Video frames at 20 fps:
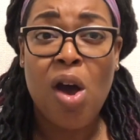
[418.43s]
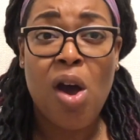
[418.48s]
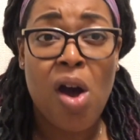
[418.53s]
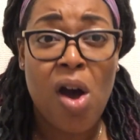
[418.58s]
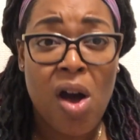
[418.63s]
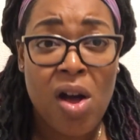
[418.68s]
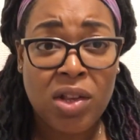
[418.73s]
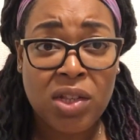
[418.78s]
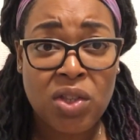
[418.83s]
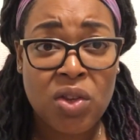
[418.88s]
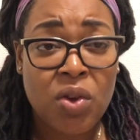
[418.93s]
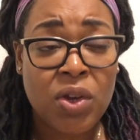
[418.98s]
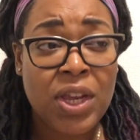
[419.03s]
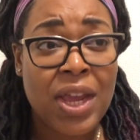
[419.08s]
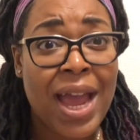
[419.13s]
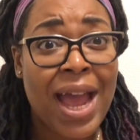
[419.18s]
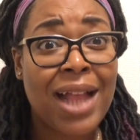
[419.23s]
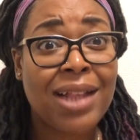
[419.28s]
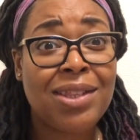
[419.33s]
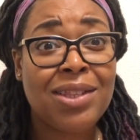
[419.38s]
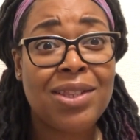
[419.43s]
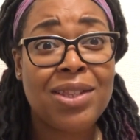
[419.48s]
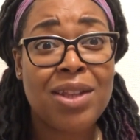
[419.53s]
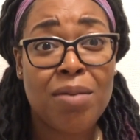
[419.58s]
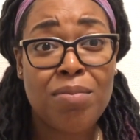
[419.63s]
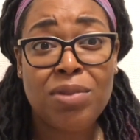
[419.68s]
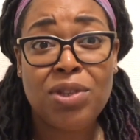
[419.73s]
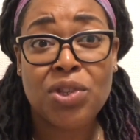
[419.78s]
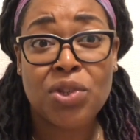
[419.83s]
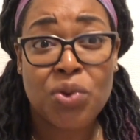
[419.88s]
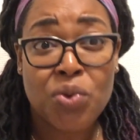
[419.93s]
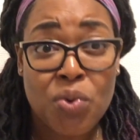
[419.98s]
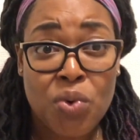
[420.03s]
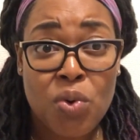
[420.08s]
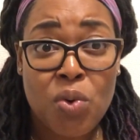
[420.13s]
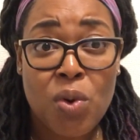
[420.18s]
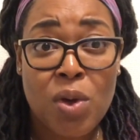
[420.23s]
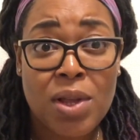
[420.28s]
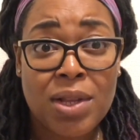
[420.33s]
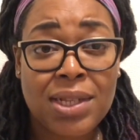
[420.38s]
Also, you had some
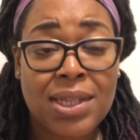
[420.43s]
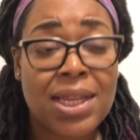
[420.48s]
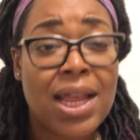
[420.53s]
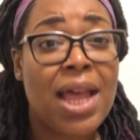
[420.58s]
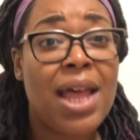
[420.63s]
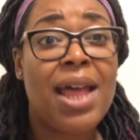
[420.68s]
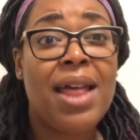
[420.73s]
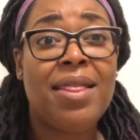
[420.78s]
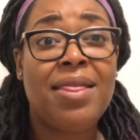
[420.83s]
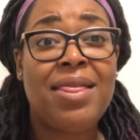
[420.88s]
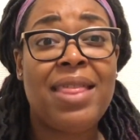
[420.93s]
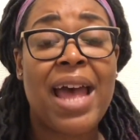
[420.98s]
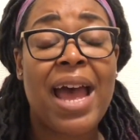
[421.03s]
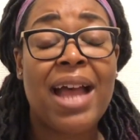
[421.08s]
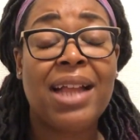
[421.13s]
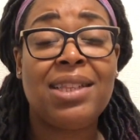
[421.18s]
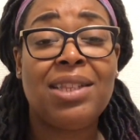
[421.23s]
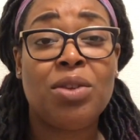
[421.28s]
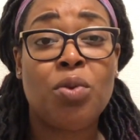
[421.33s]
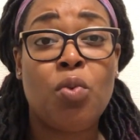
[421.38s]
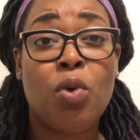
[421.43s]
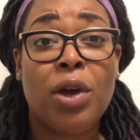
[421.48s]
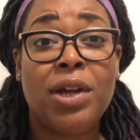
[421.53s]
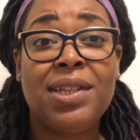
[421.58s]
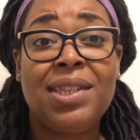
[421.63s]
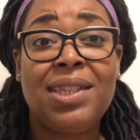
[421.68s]
schools that were